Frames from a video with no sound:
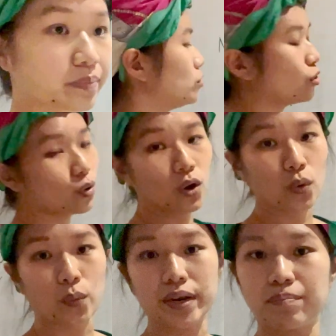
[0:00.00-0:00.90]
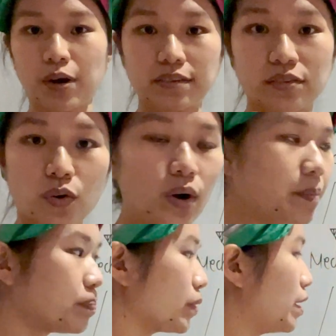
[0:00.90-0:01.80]
So when prices go
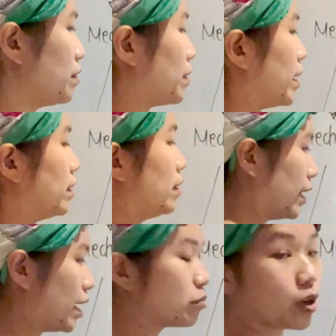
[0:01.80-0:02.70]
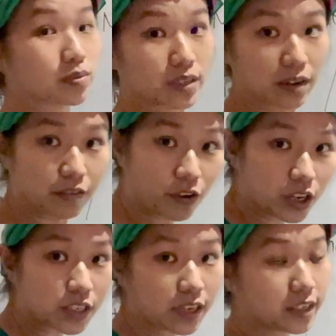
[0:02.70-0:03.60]
up, then it absorbs the
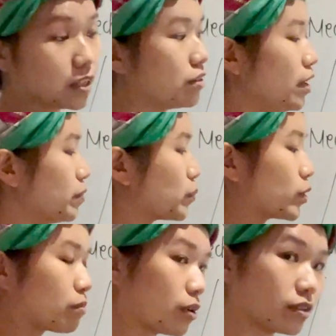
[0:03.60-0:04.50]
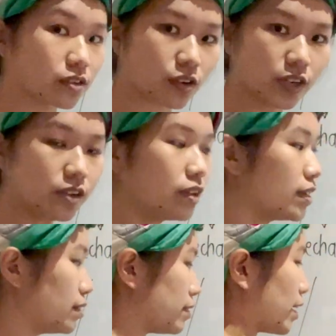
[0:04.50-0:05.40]
volatility in that. Prices go down,
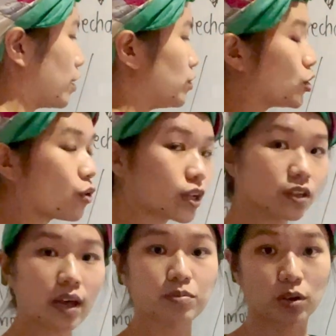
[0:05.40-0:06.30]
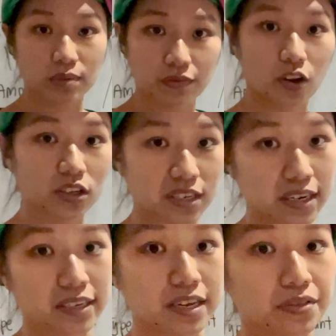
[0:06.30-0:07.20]
the secondary token absorbs the
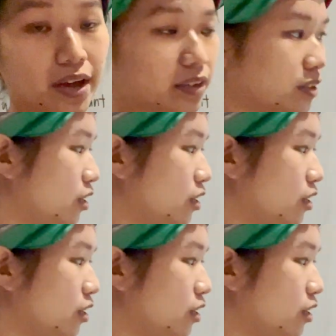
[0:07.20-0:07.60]
volatility in that.